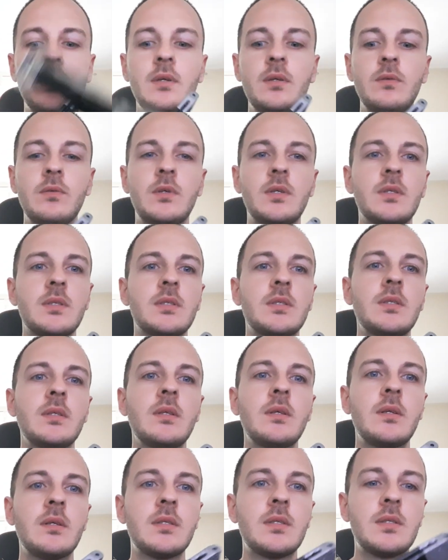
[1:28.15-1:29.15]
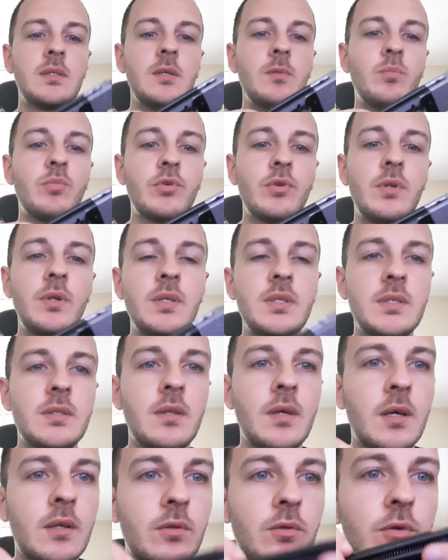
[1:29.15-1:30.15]
And you can see that it's a pretty
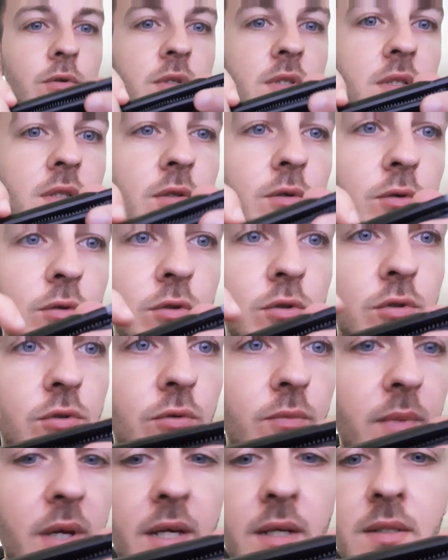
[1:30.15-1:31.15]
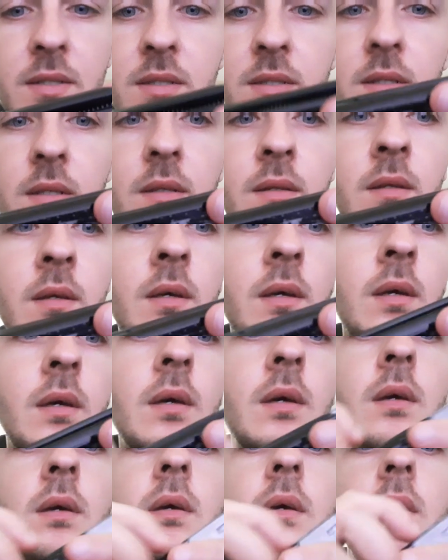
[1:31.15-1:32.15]
standard CO2 magazine
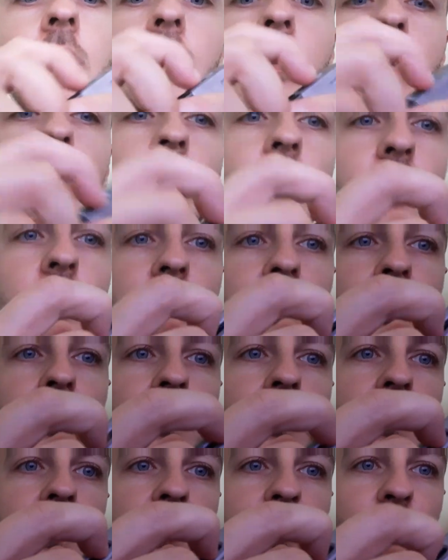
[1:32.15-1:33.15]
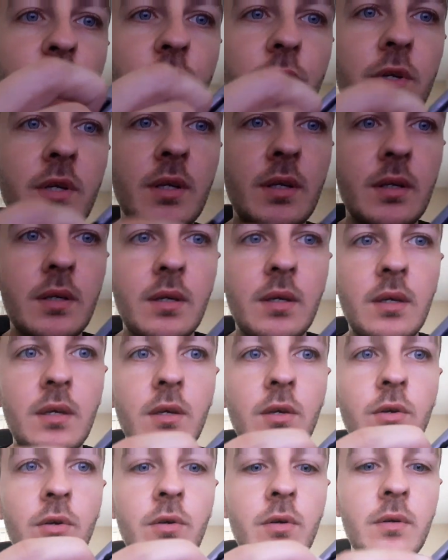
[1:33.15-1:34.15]
with the spring
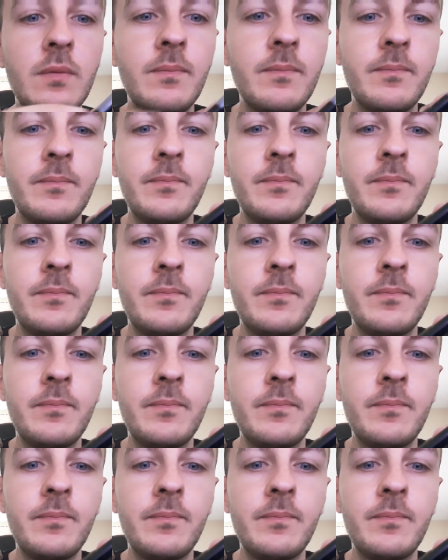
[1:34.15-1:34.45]
here.